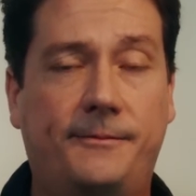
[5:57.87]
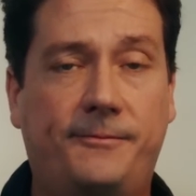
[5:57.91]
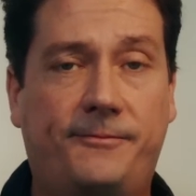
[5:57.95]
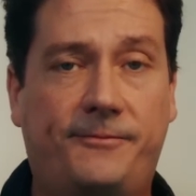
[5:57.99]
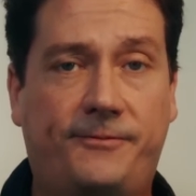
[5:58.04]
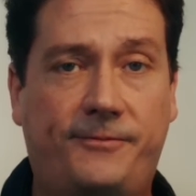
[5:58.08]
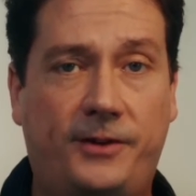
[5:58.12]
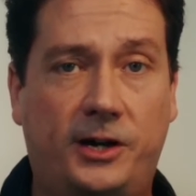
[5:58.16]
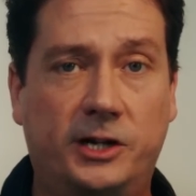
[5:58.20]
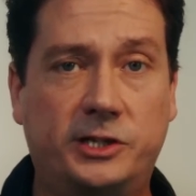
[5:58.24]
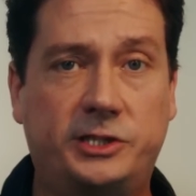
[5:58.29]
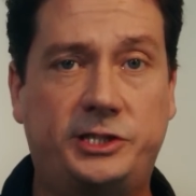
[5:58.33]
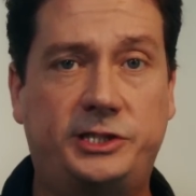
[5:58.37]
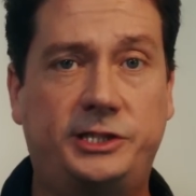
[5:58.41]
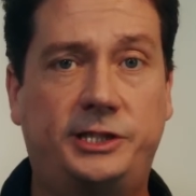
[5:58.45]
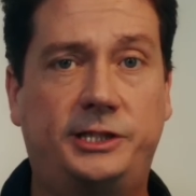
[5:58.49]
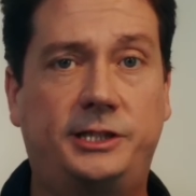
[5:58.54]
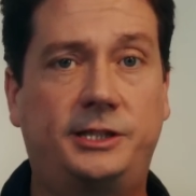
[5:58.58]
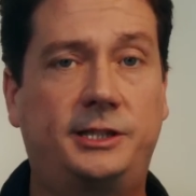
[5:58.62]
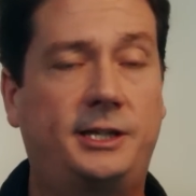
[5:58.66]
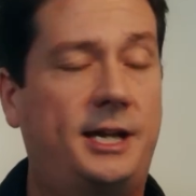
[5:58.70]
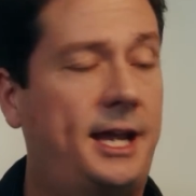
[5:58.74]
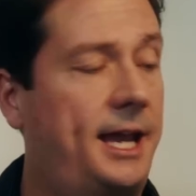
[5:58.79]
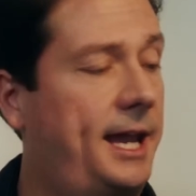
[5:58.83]

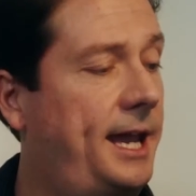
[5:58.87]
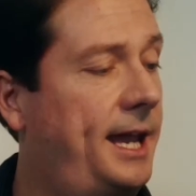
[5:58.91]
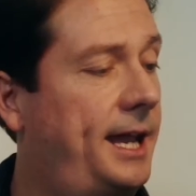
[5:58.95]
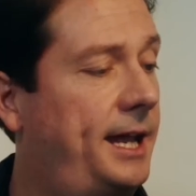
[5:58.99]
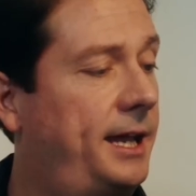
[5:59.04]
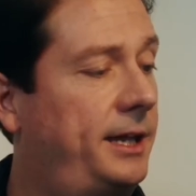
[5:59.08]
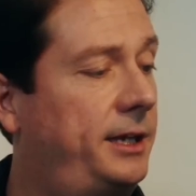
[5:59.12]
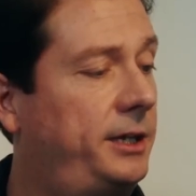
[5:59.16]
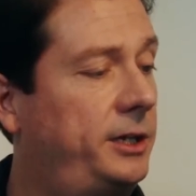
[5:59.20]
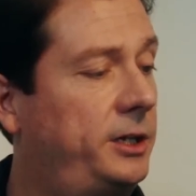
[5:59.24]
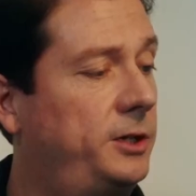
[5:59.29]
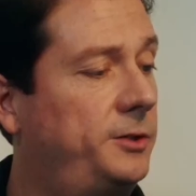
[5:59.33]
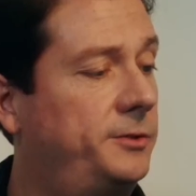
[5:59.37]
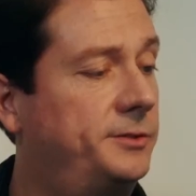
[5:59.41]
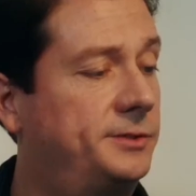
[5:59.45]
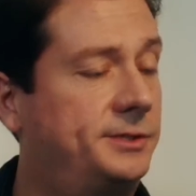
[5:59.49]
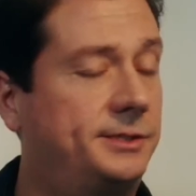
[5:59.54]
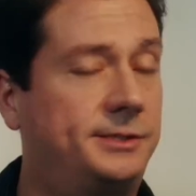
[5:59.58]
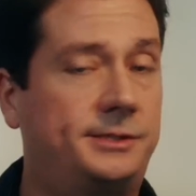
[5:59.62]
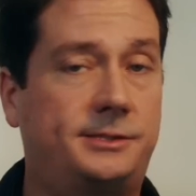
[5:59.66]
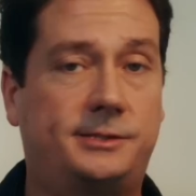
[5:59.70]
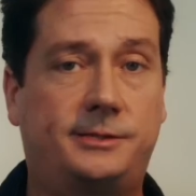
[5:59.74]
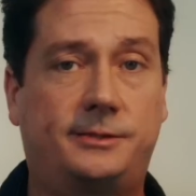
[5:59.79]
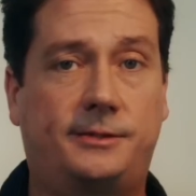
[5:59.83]
function, and
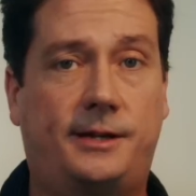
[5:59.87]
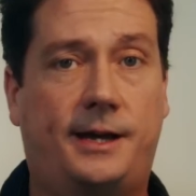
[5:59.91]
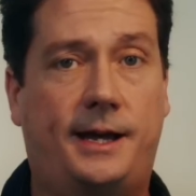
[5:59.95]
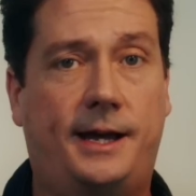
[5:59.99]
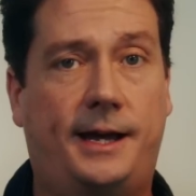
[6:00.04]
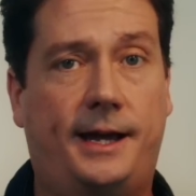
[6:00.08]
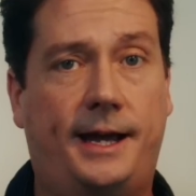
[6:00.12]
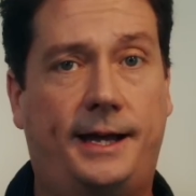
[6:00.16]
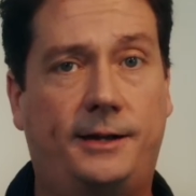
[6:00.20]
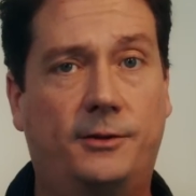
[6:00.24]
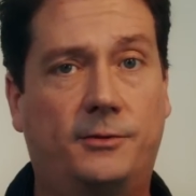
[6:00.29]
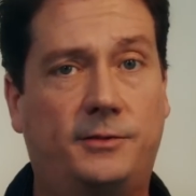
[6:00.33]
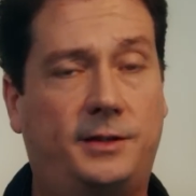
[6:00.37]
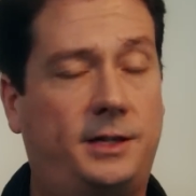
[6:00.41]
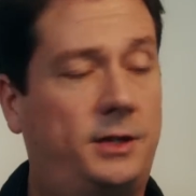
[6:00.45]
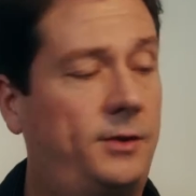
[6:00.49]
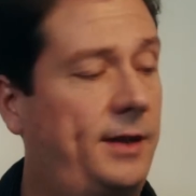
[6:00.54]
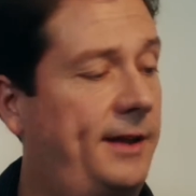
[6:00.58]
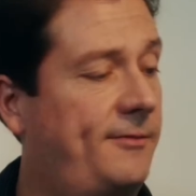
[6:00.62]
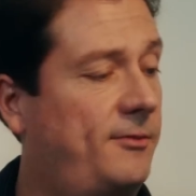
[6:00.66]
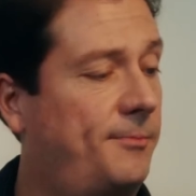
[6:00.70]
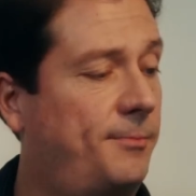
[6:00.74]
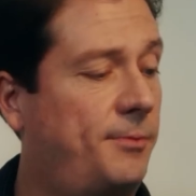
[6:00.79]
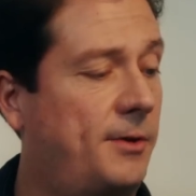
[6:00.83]
use, I don't think you
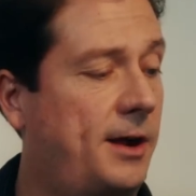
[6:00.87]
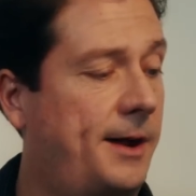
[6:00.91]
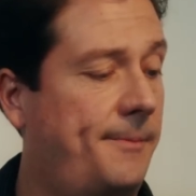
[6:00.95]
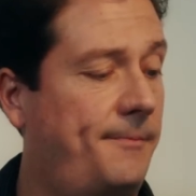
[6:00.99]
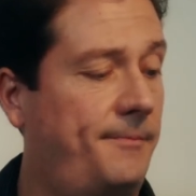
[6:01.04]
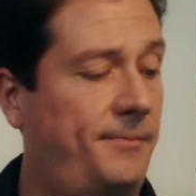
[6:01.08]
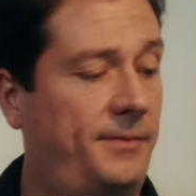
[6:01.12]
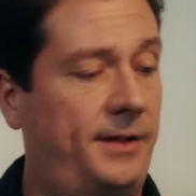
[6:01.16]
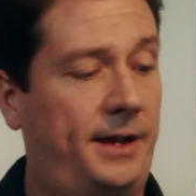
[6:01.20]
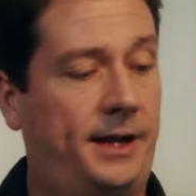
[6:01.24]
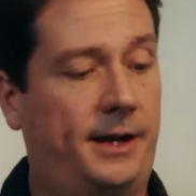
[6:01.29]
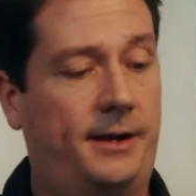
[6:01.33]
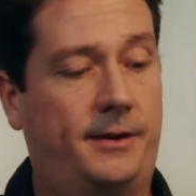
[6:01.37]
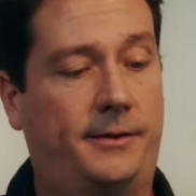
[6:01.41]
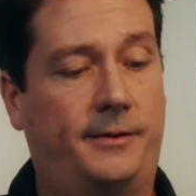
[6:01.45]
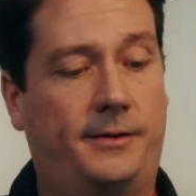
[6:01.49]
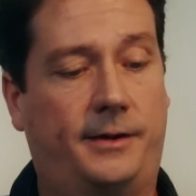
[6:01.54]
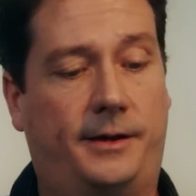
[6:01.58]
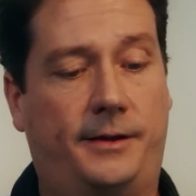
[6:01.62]
have a problem there.